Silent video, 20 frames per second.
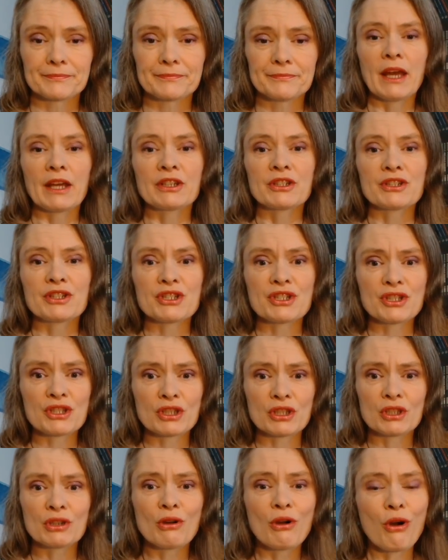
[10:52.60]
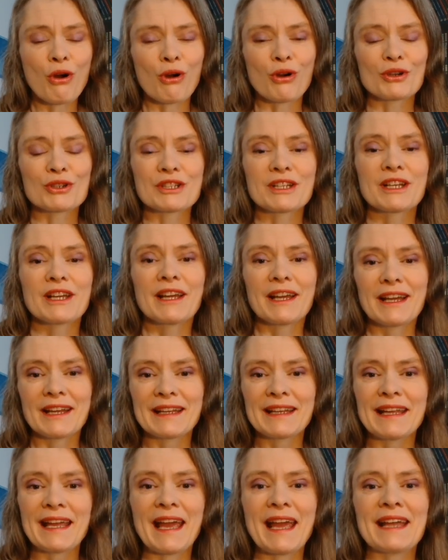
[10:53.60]
And a snort,
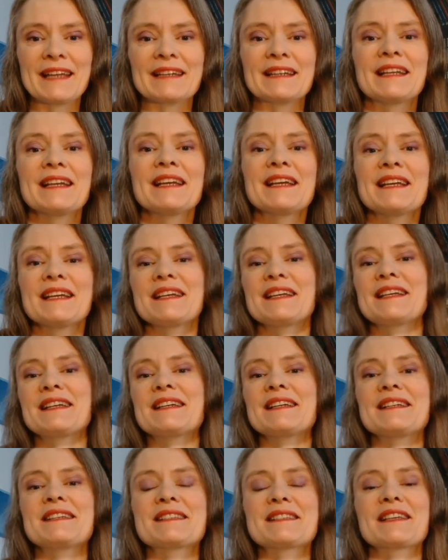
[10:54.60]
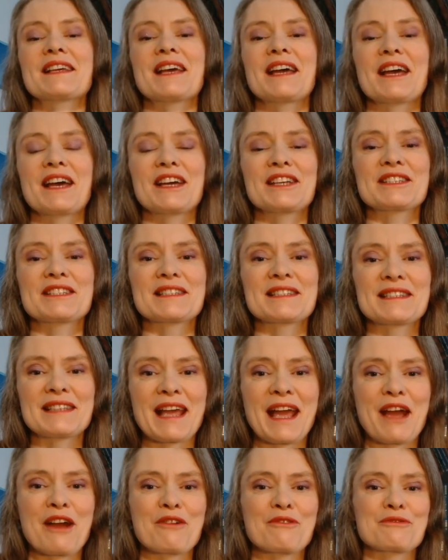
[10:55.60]
again, is a
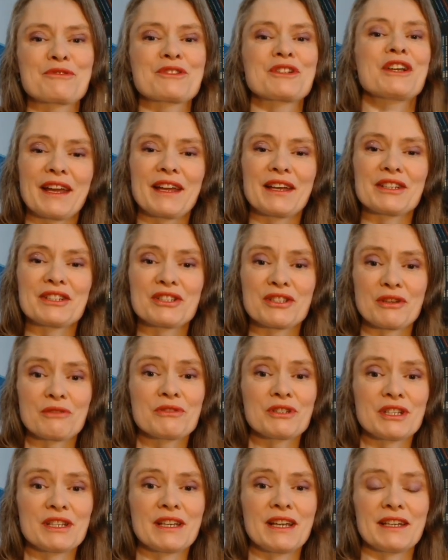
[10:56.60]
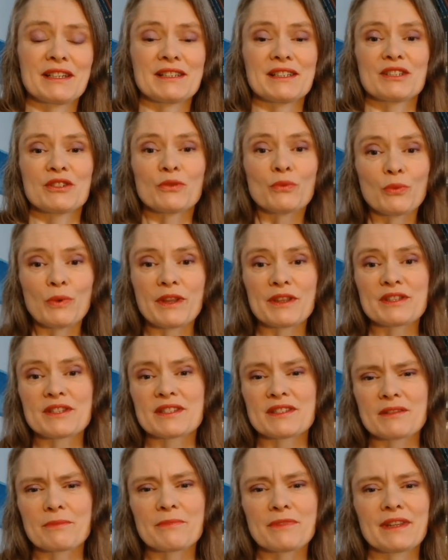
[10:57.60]
sound associated with
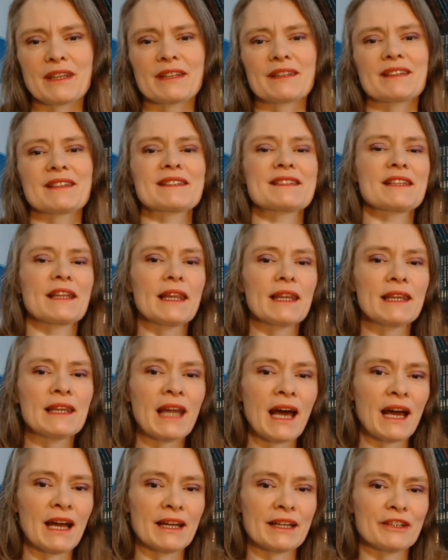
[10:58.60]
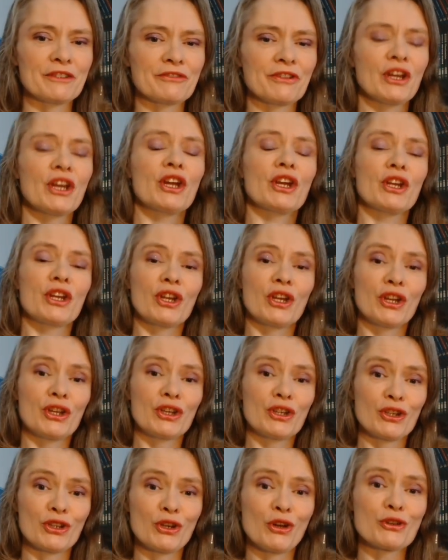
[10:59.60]
something that's alive,
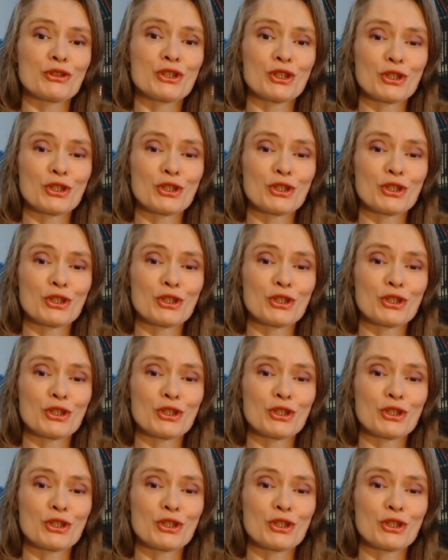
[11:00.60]
not a